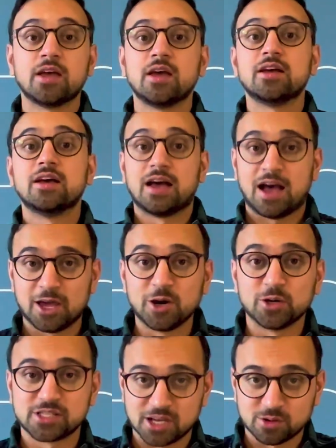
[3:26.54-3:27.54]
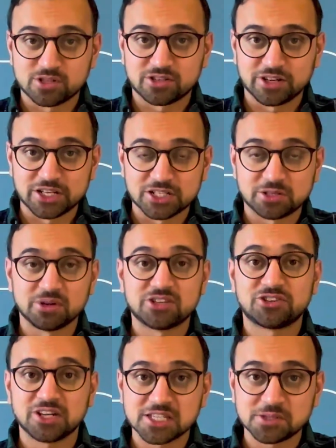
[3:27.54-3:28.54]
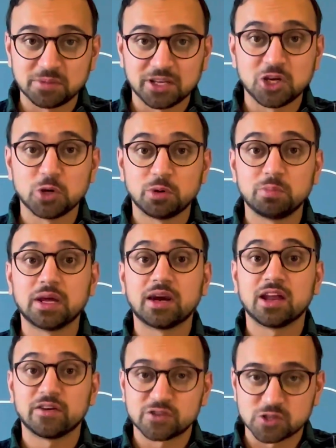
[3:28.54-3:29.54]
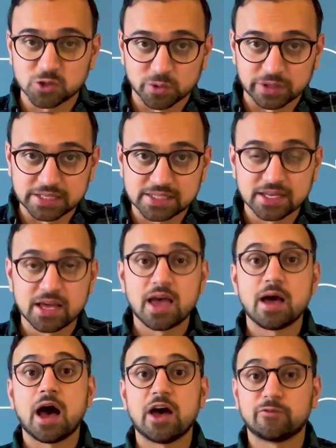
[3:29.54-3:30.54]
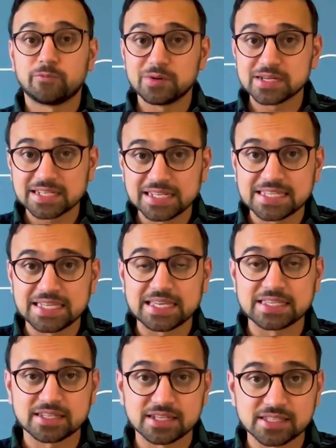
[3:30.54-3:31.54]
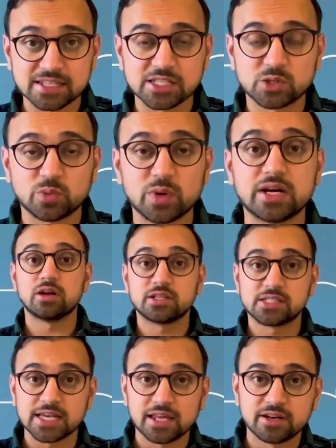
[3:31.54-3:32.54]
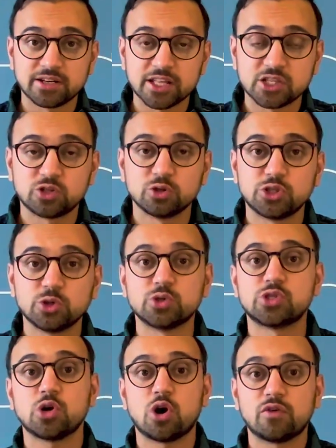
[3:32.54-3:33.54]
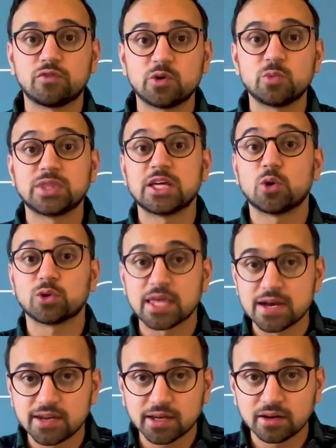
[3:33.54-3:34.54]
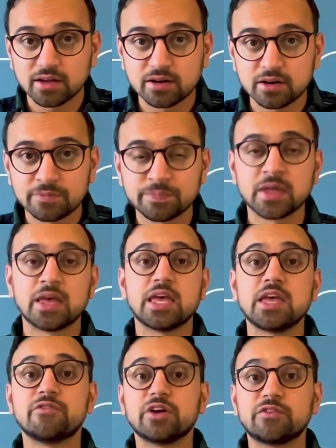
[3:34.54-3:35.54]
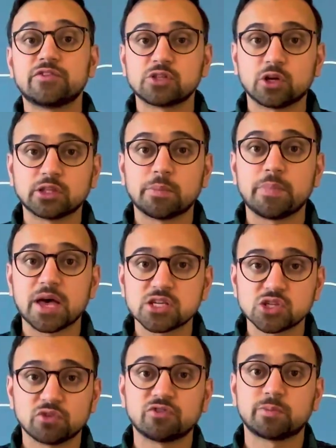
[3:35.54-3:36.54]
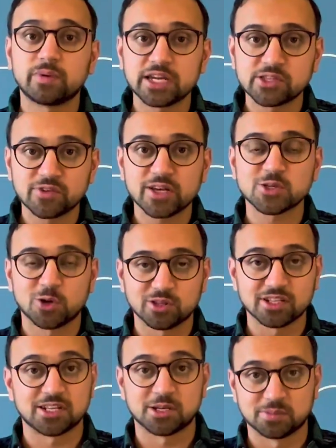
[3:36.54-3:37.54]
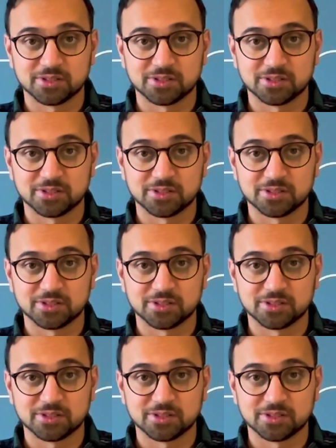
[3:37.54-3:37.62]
I know it sounds strange, but trust me, human beings love stories. I've personally seen instances where the seller tends to choose the offer with an authentic letter, even if it's not the best offer price-wise on the table.